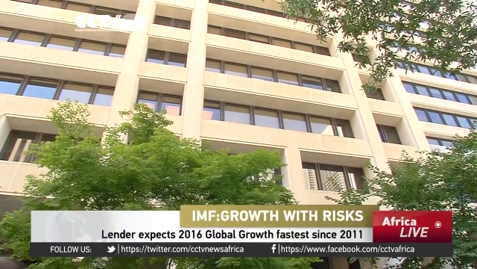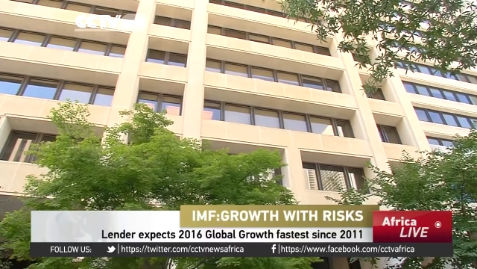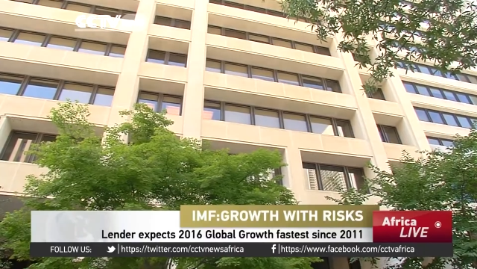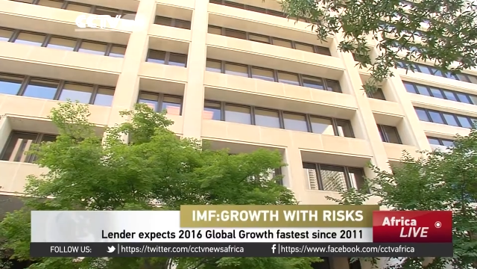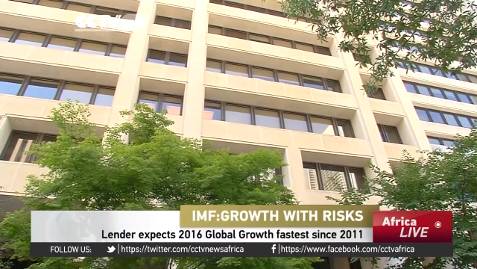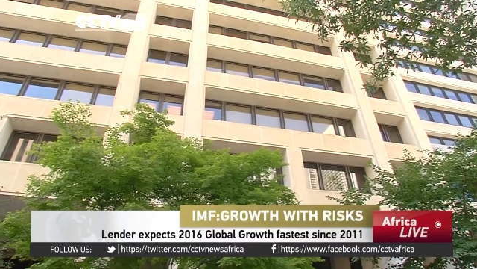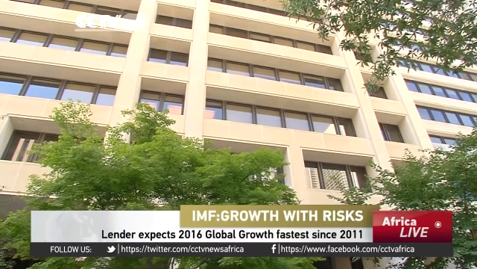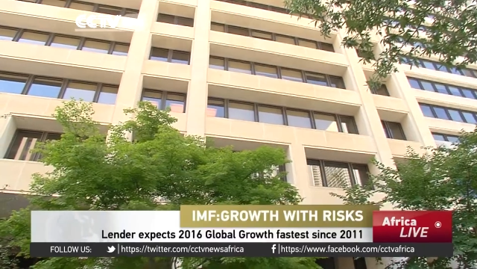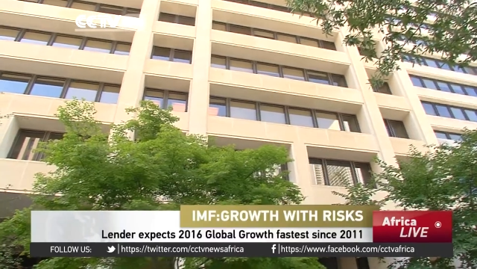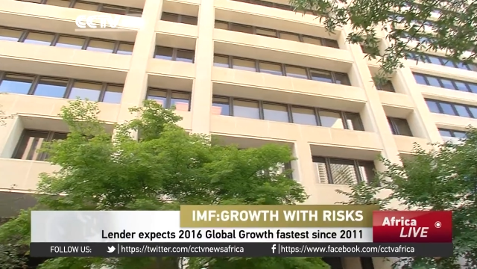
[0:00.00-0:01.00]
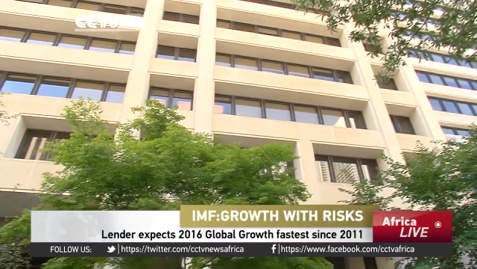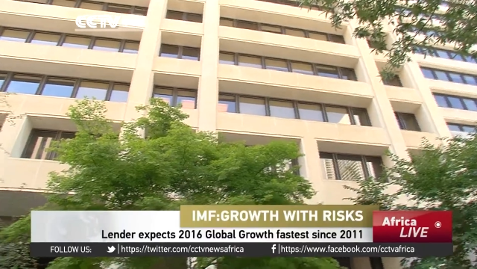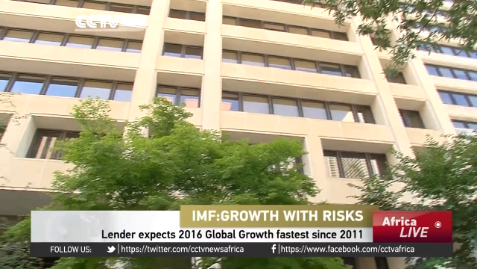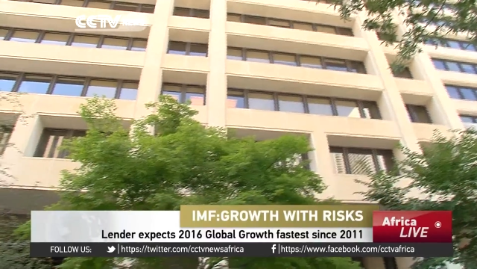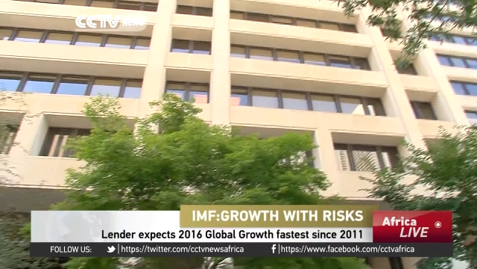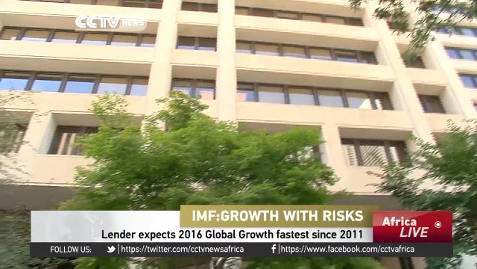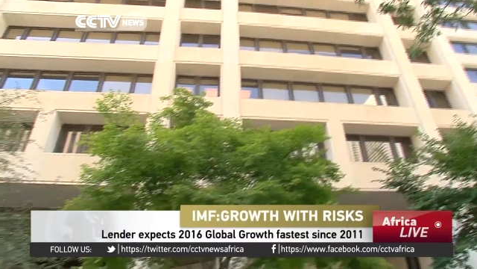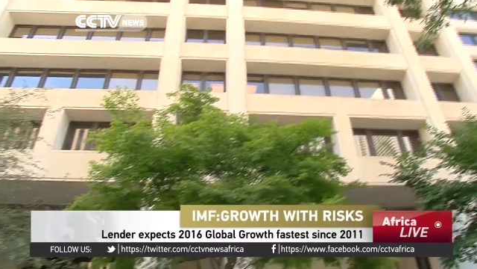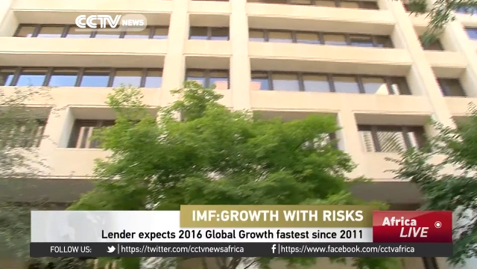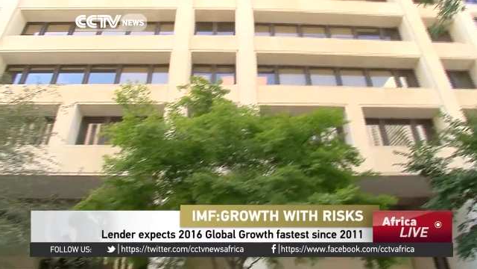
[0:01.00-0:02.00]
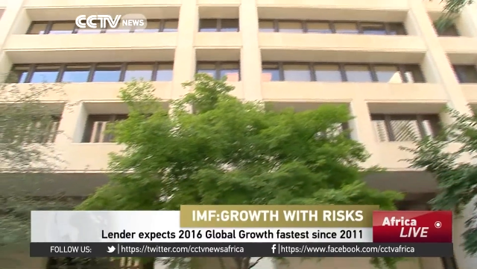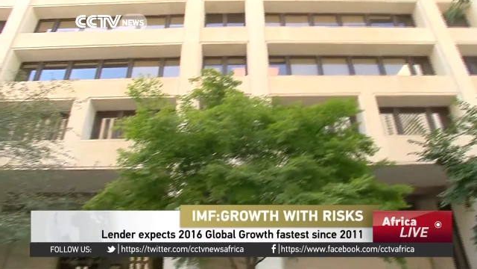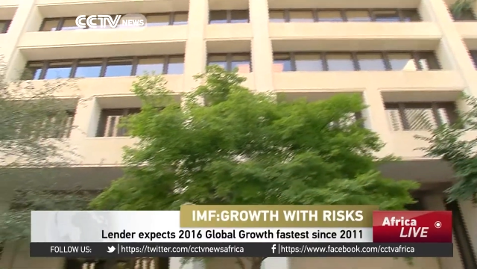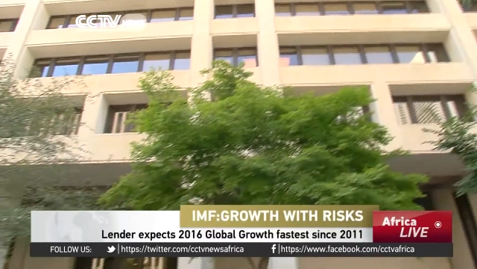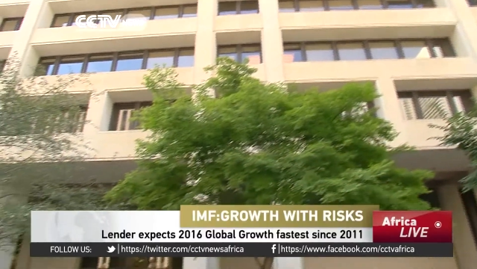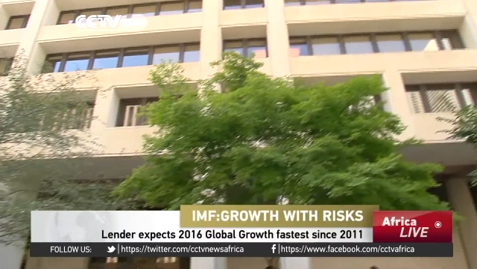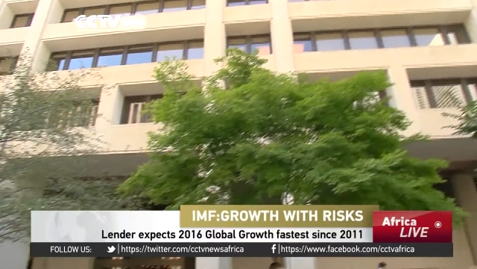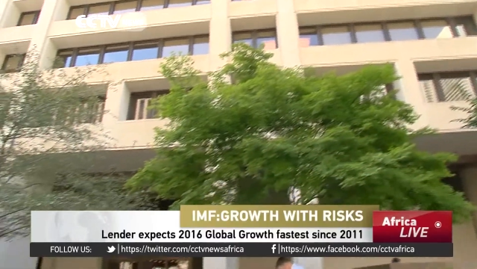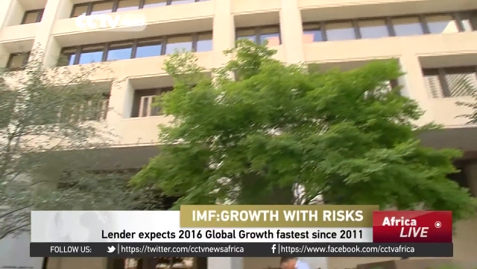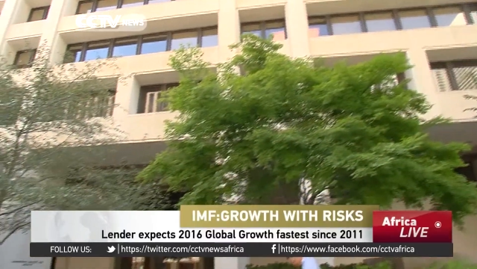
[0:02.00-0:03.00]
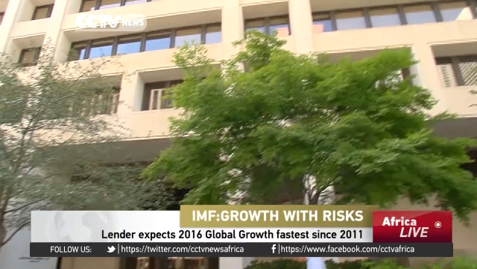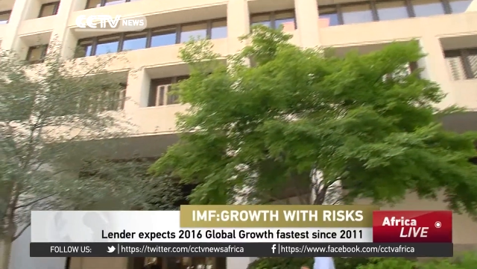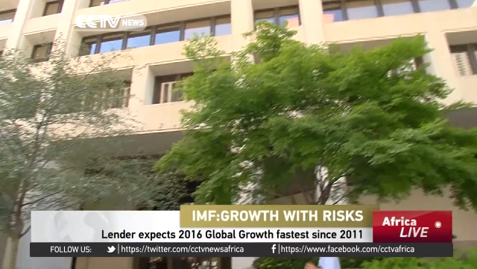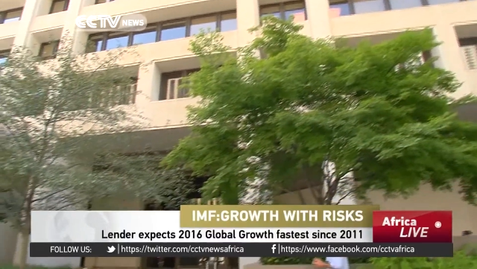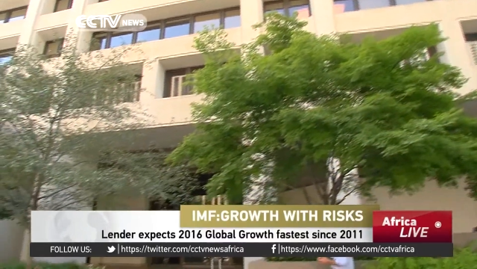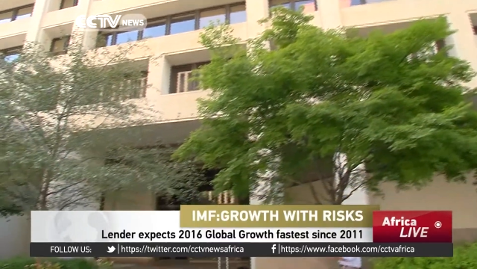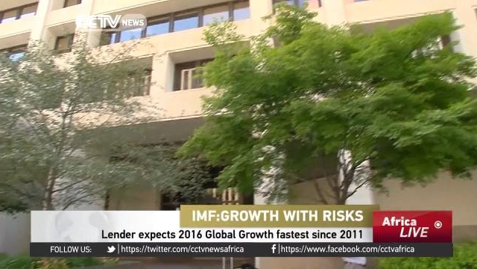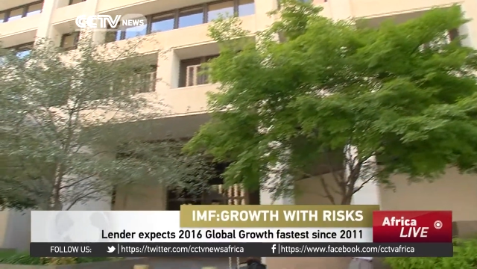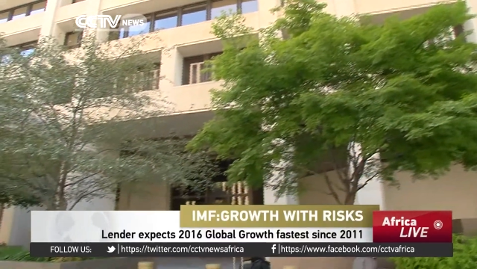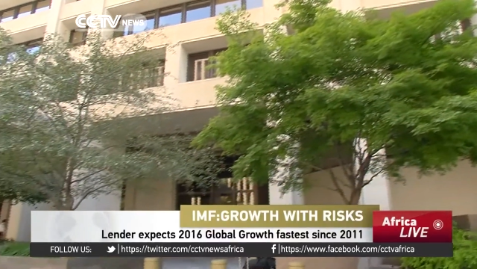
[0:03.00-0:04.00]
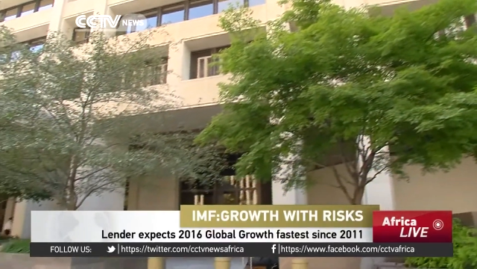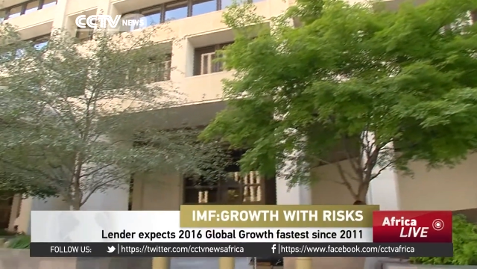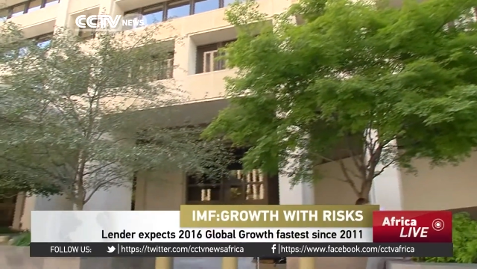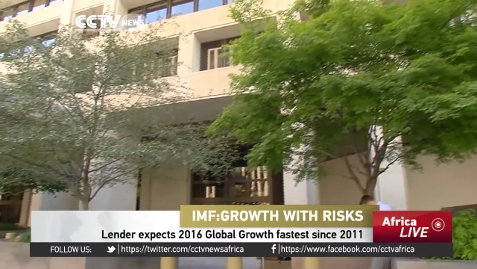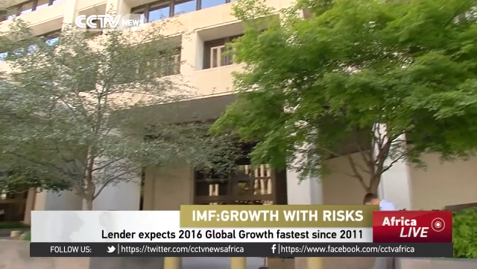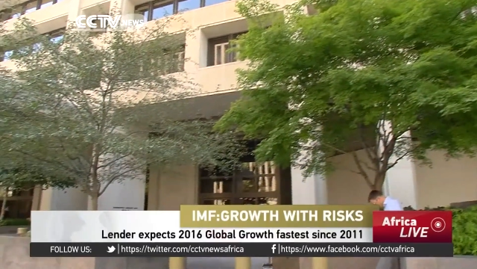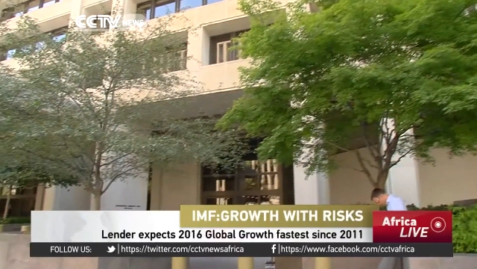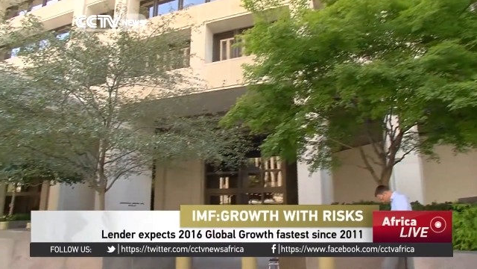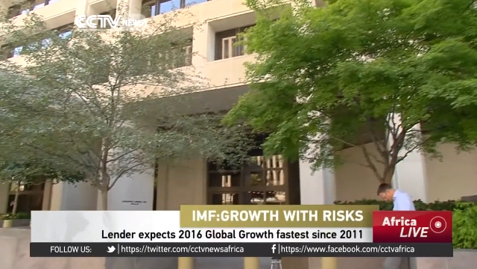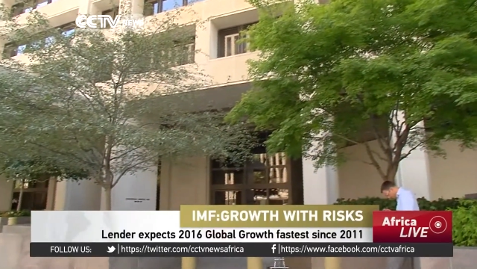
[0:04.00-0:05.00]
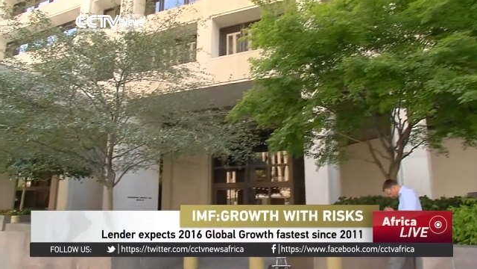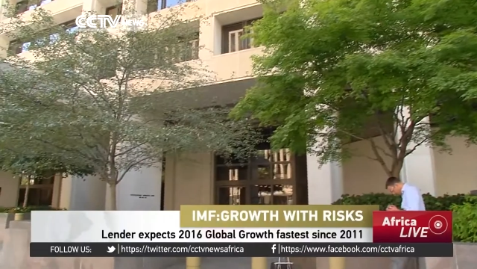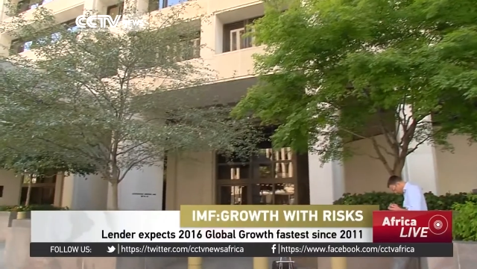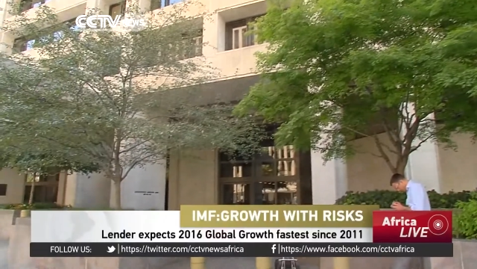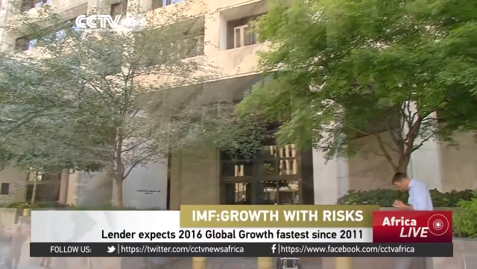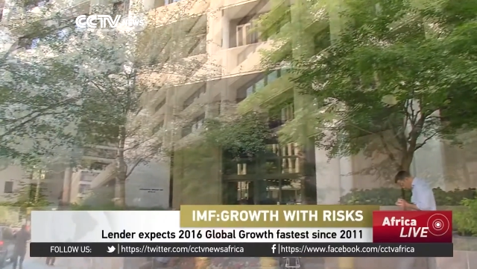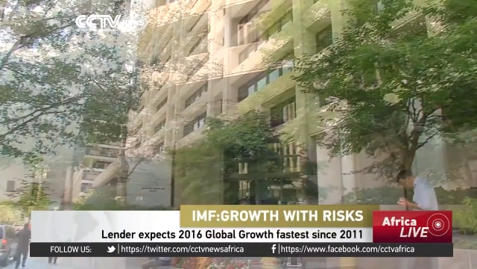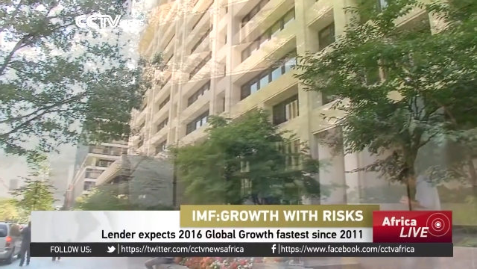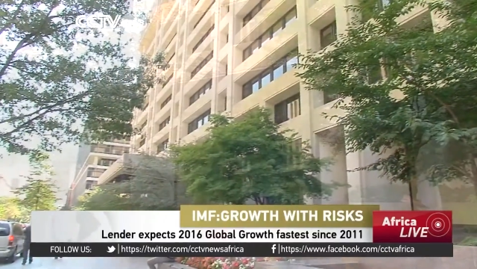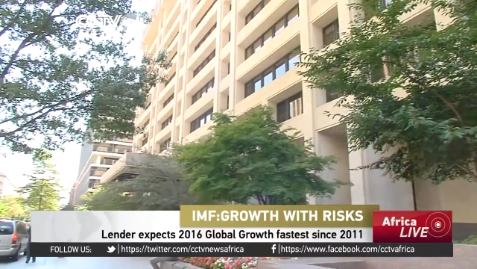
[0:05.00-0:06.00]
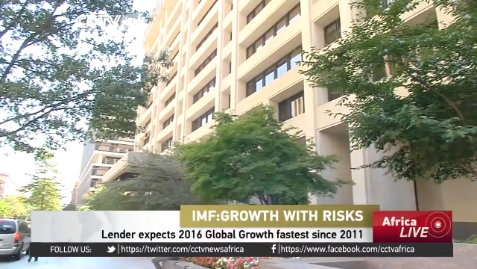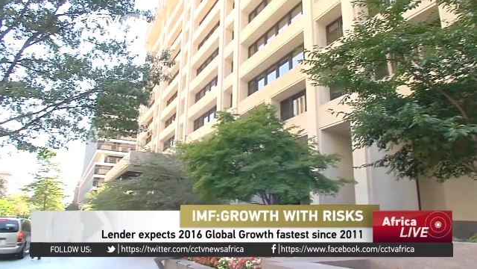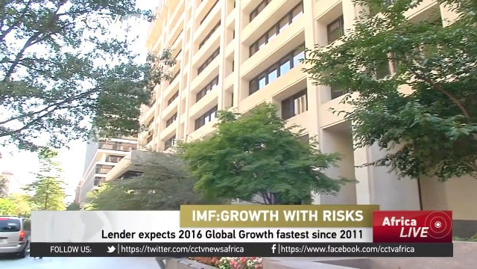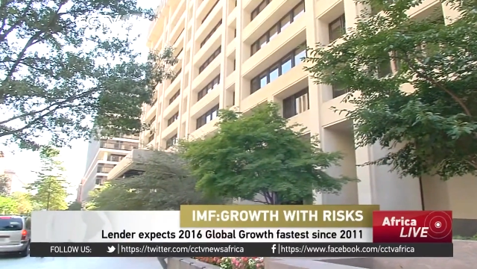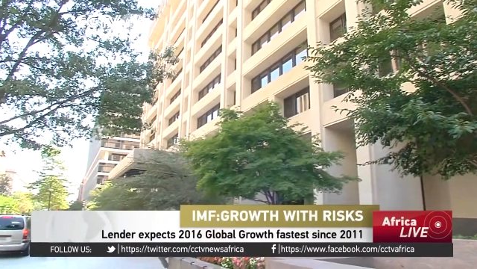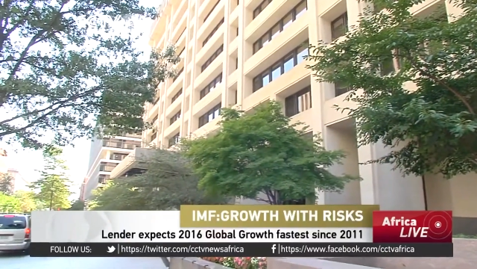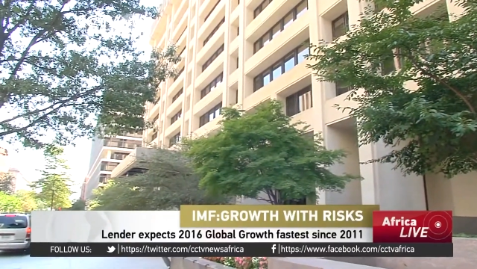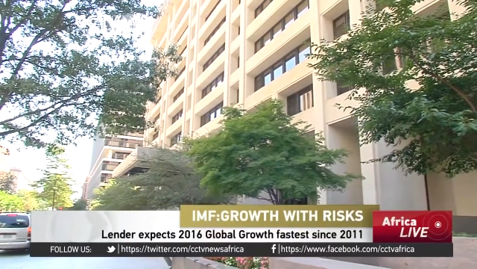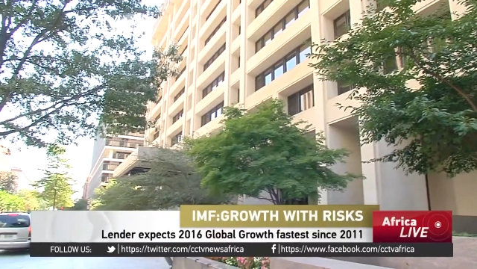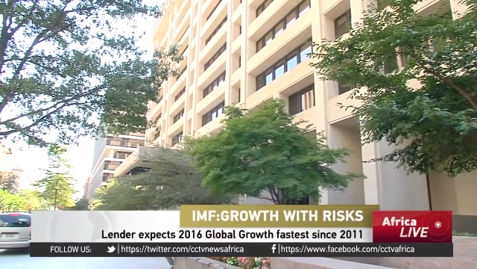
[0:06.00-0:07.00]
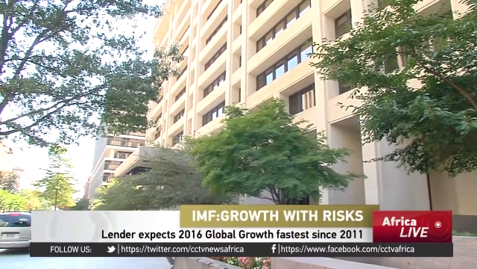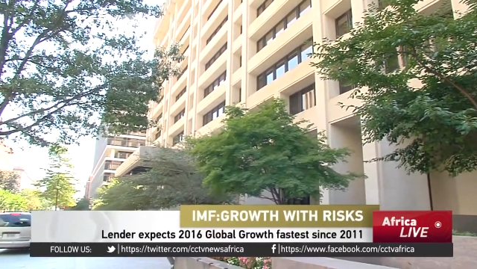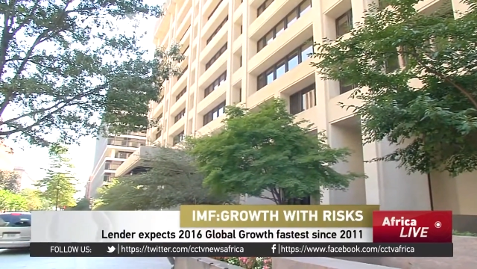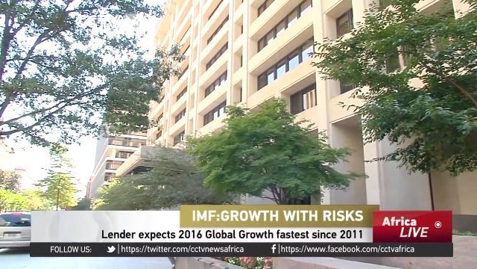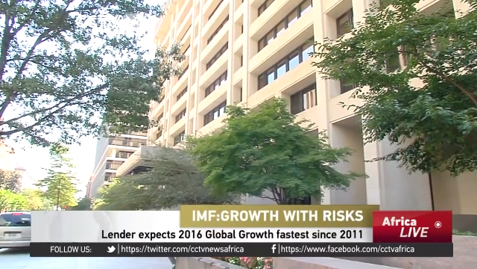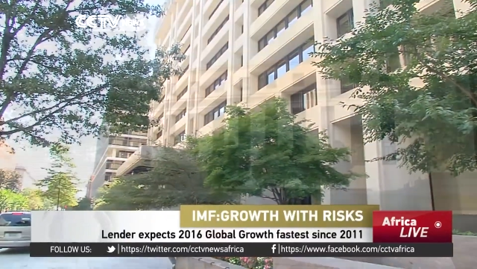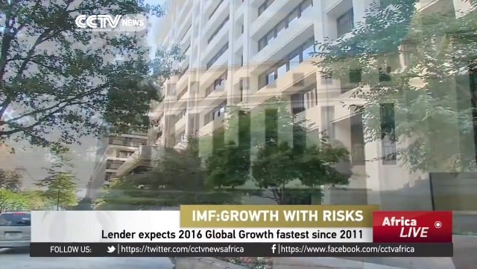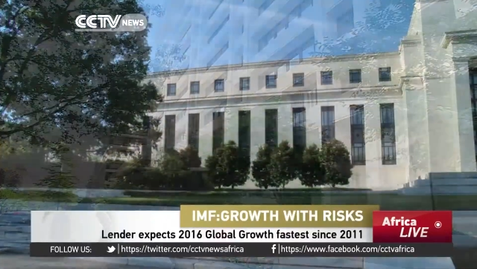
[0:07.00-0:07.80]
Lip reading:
[unreadable: no face in view]